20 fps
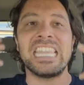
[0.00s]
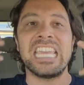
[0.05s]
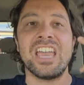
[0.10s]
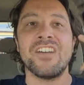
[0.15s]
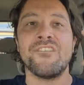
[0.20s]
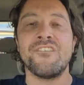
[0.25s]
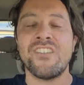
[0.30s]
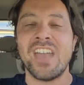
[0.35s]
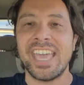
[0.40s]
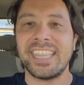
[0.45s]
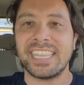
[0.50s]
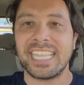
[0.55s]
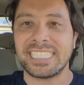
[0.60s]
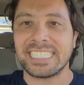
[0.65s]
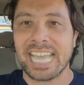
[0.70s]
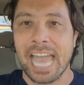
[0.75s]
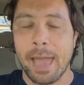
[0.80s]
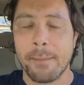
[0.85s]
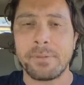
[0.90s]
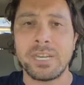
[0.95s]
the event
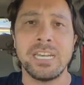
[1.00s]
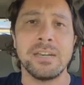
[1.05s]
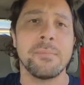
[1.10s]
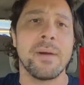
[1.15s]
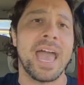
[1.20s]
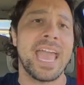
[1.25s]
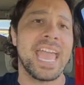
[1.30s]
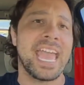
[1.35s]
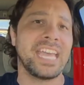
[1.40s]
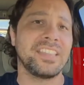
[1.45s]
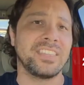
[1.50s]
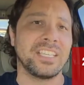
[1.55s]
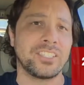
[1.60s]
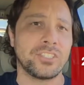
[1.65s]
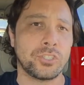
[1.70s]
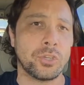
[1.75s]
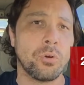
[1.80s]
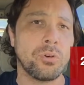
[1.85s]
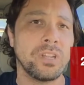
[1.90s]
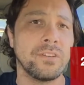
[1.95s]
that's happening in my head
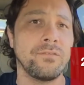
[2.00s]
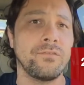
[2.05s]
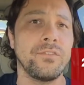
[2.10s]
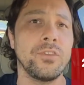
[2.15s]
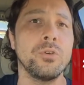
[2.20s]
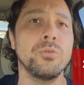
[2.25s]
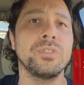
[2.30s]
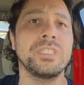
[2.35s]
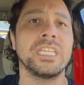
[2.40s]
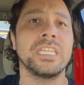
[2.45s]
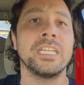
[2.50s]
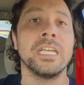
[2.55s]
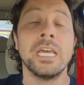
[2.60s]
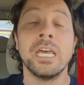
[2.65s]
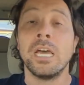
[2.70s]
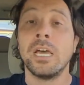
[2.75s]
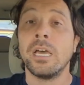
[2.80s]
that's so confusing